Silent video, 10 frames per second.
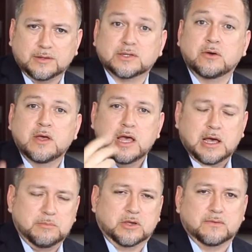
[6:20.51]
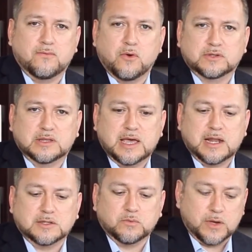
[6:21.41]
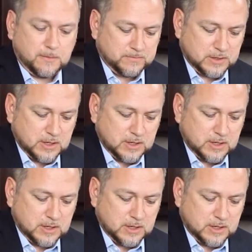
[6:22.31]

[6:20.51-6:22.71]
So I'm looking forward to that as well.